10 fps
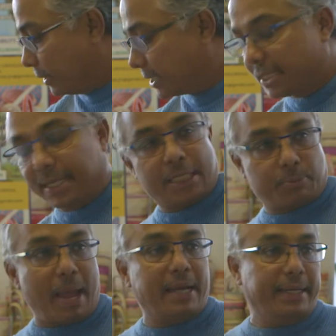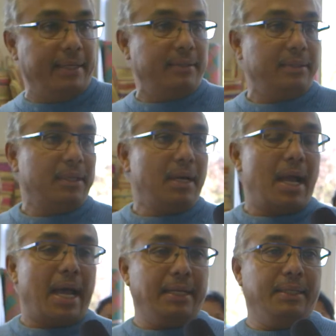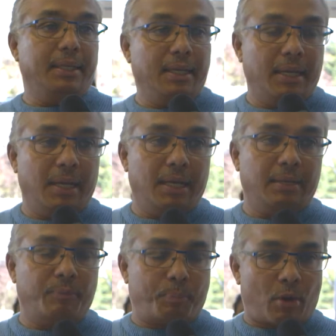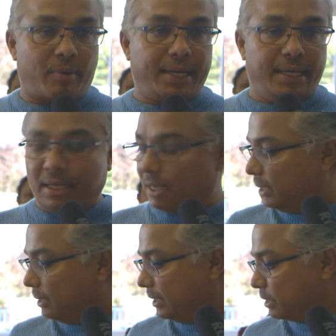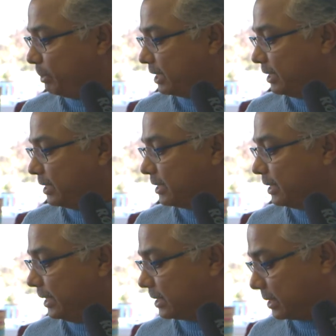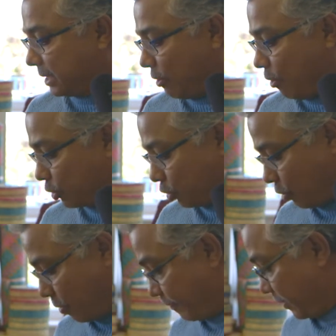this is expanding, and providing this business, it's also